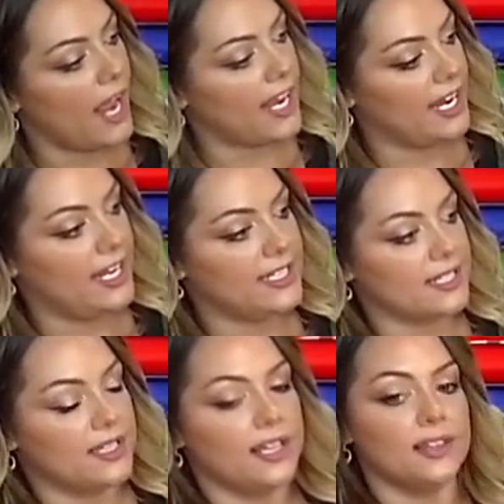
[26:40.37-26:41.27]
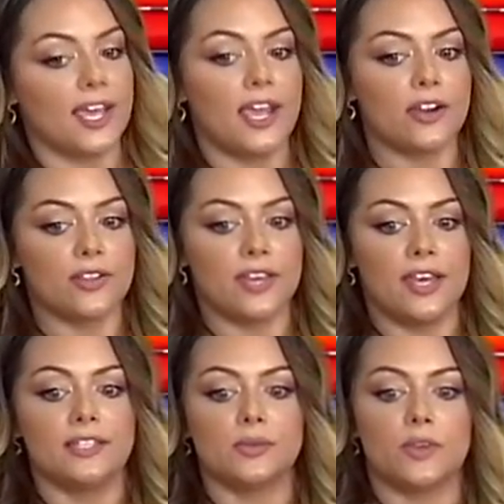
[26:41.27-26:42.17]
I can easily layer
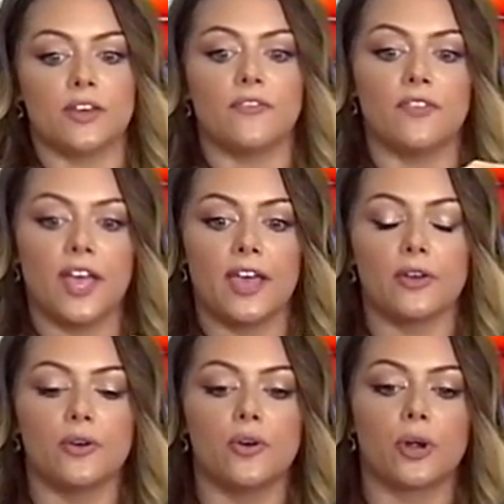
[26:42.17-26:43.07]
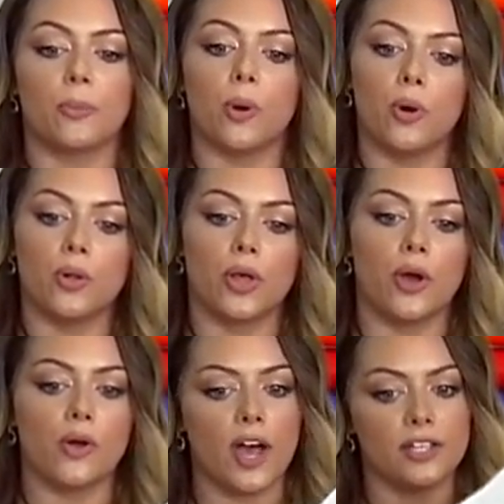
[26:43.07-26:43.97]
this with a flannel or
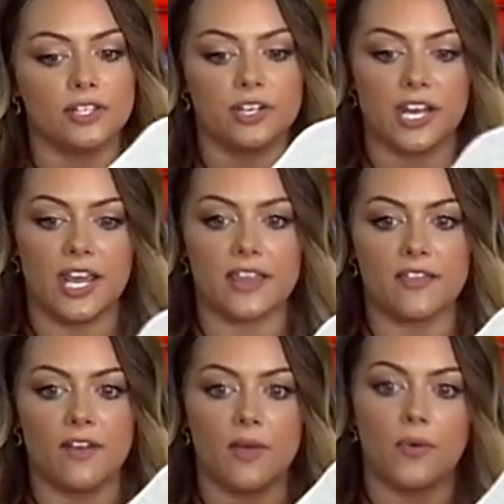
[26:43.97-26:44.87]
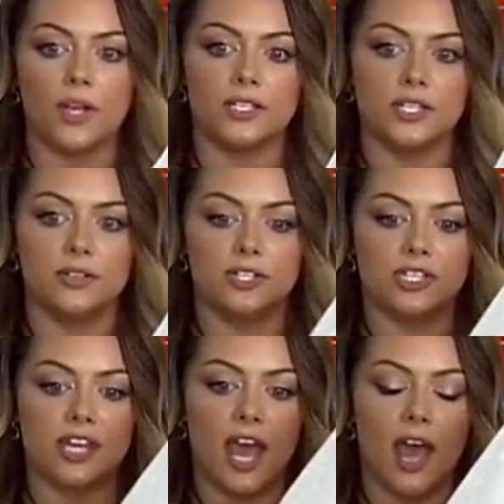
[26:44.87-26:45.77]
polo underneath if I want to,
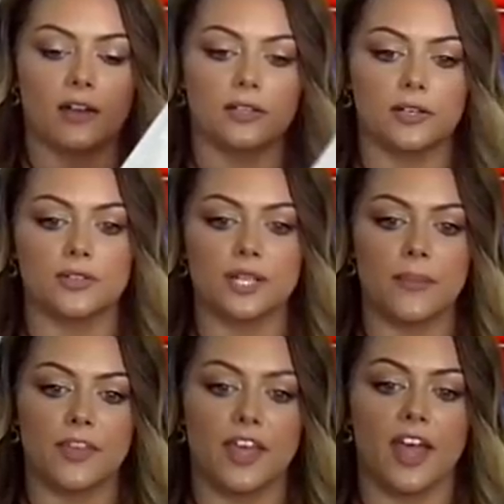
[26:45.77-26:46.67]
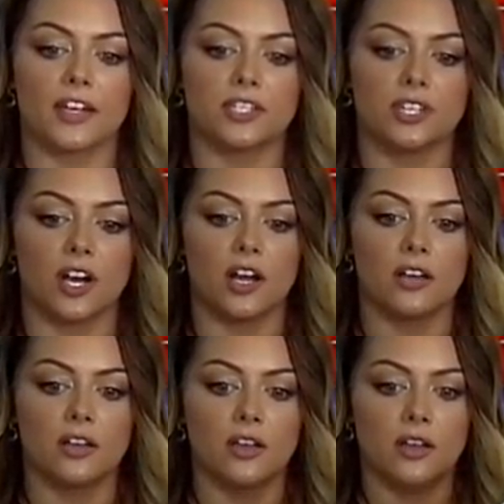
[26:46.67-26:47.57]
just to add a little something
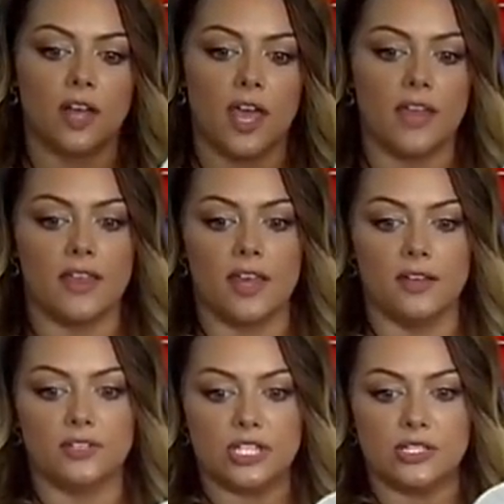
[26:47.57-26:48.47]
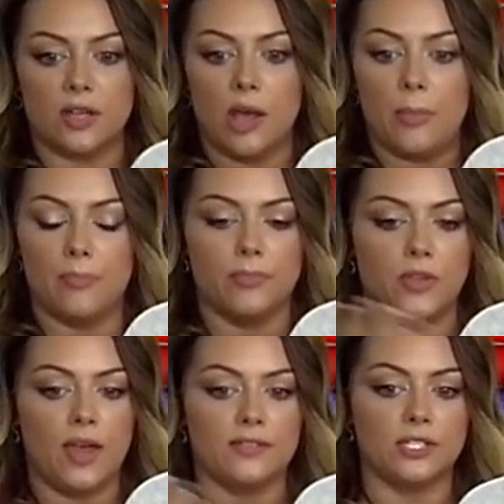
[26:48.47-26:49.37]
extra. Okay, and then just
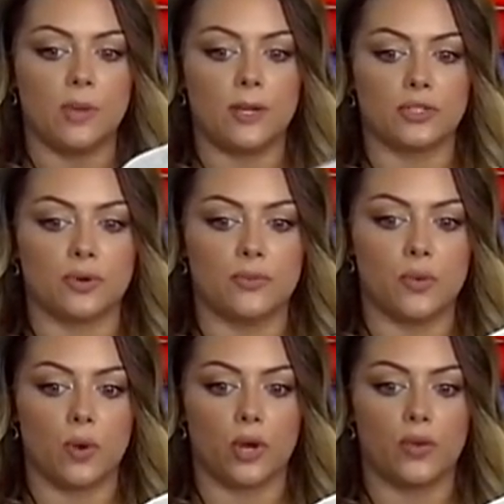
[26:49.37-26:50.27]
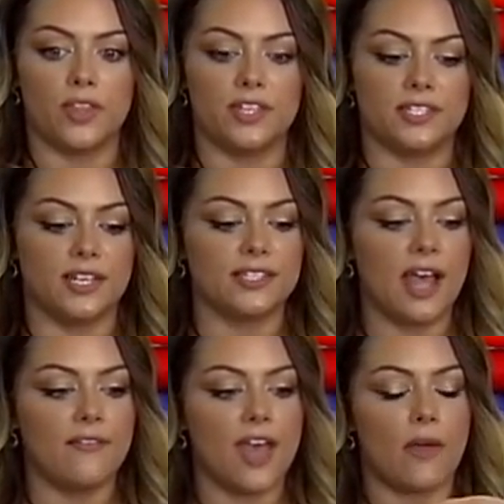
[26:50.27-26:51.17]
you have so much room to work with. It does
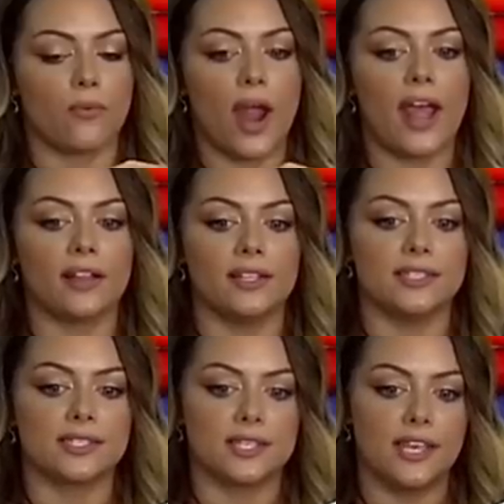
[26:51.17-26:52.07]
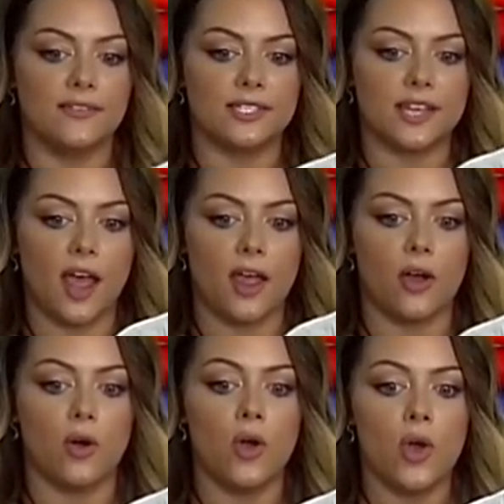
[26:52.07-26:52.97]
have that raglan sleeve
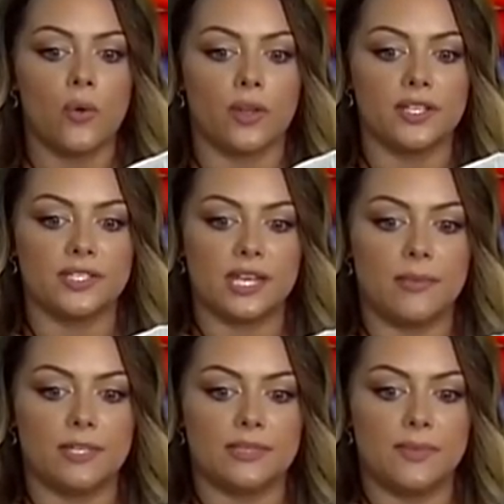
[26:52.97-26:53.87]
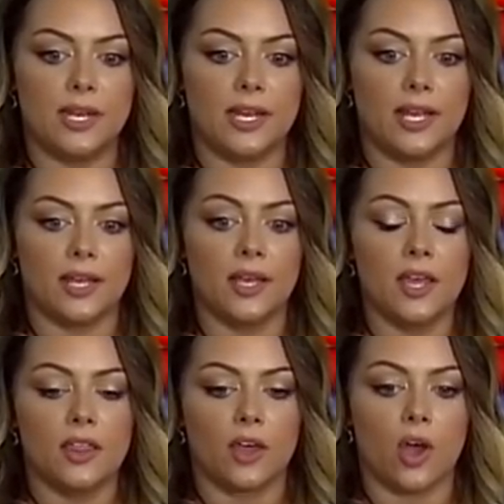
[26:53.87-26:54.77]
style where the seam is meeting
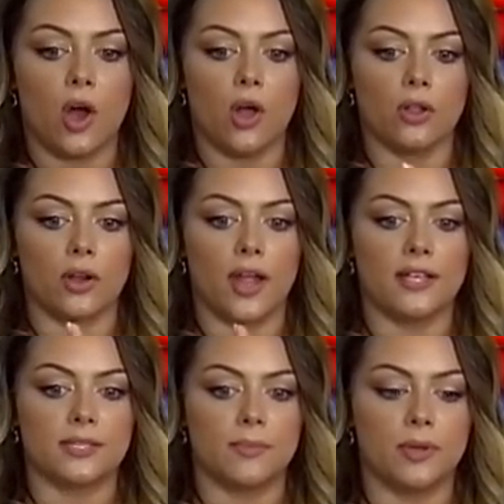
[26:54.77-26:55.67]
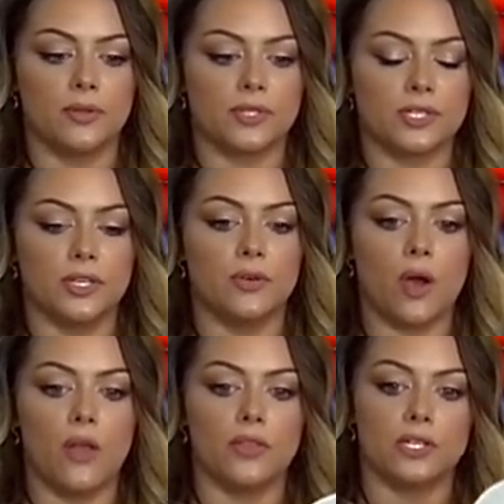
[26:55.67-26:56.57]
the collar as opposed to
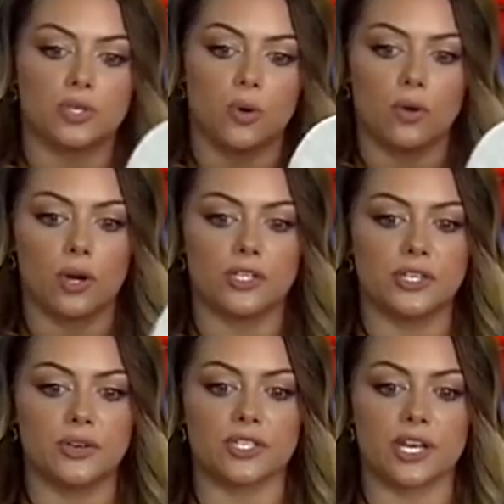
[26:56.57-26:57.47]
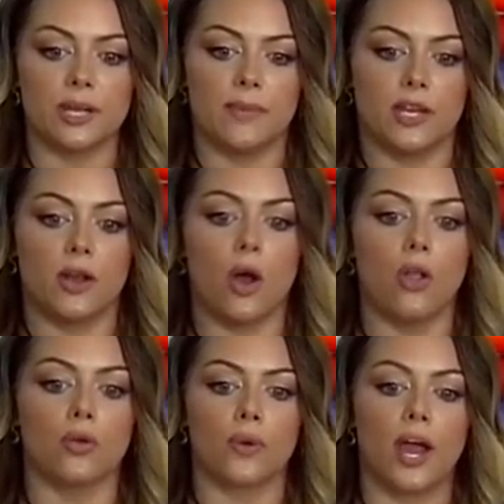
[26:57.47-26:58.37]
on the shoulder. So it's going to be an
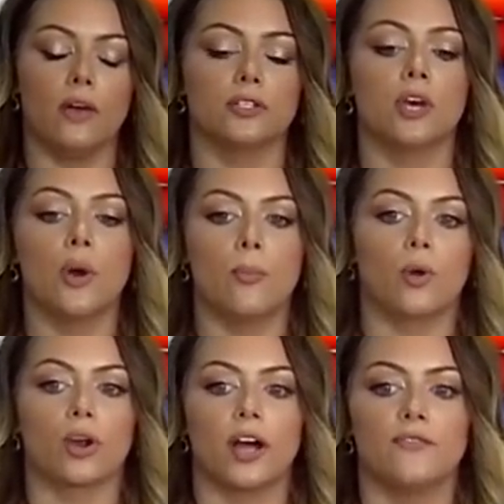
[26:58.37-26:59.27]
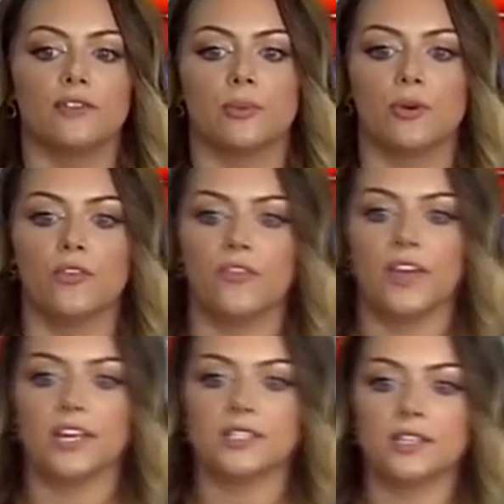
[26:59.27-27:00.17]
all-around more comfortable
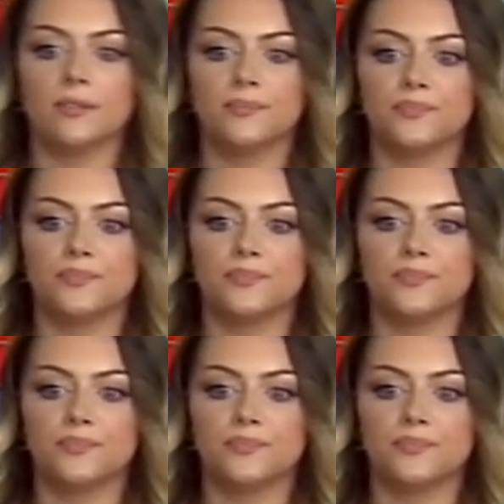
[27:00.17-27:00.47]
fit.